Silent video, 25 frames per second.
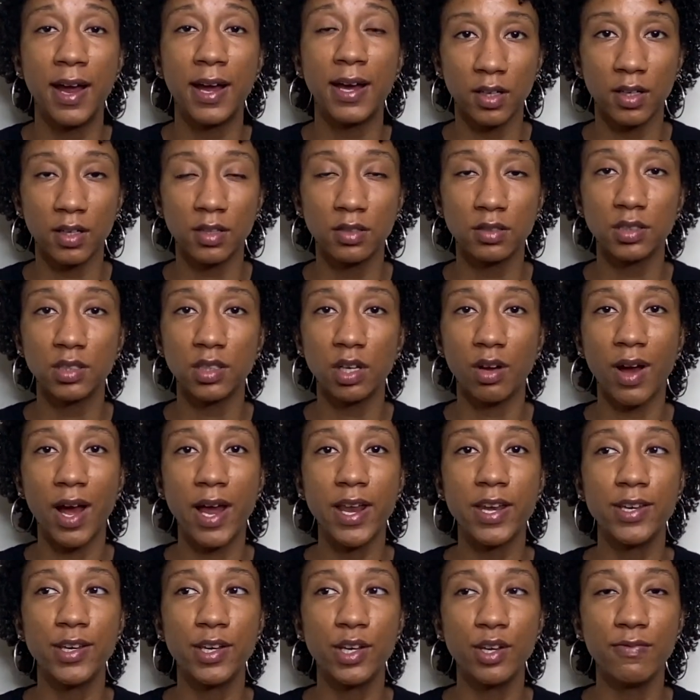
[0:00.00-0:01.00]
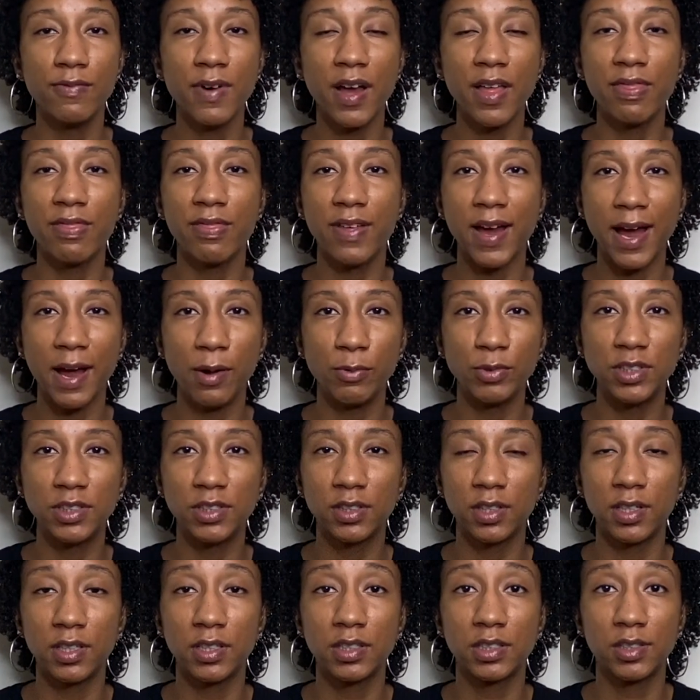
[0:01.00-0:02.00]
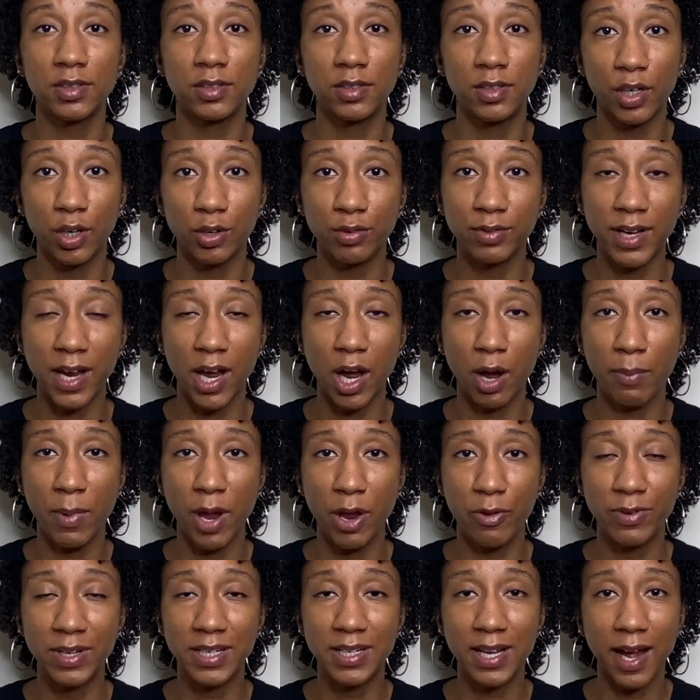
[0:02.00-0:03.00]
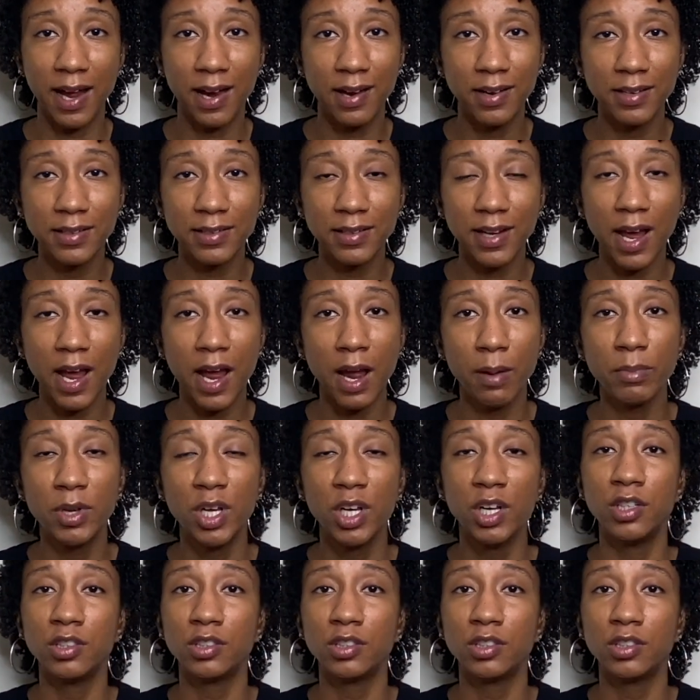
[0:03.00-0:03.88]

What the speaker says: And so I knew that that was going to slow down my retightening time.